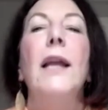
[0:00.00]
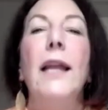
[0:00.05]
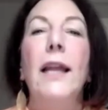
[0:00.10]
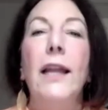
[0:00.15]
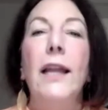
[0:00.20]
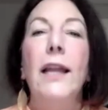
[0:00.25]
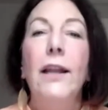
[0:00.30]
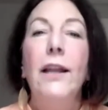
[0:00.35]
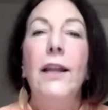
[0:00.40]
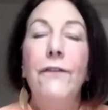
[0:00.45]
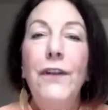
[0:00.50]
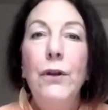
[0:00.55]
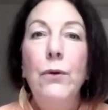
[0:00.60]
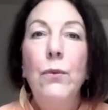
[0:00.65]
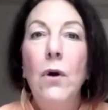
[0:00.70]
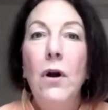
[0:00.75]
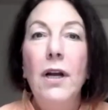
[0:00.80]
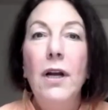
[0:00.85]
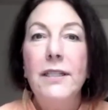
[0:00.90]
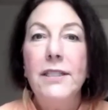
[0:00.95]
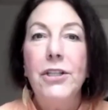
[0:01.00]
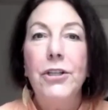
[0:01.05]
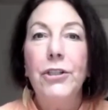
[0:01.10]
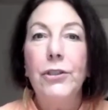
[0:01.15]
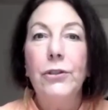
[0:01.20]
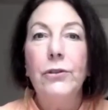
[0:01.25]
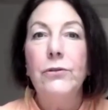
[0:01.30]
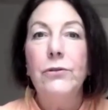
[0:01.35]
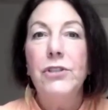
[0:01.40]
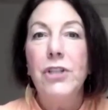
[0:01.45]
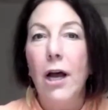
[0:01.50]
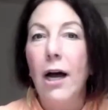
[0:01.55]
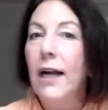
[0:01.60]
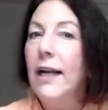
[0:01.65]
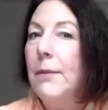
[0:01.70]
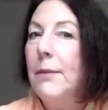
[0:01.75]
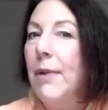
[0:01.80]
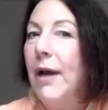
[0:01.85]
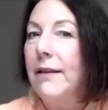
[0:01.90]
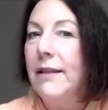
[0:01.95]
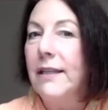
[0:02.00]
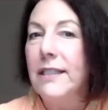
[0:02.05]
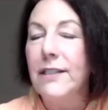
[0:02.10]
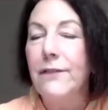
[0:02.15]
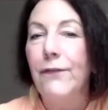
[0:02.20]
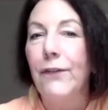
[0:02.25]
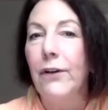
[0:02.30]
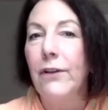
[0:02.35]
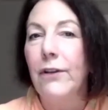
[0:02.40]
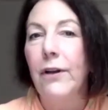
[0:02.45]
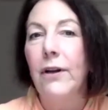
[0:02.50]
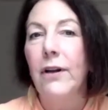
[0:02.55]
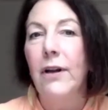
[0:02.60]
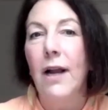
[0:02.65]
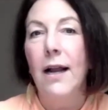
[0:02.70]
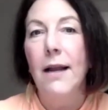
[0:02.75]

If you want to talk about this further,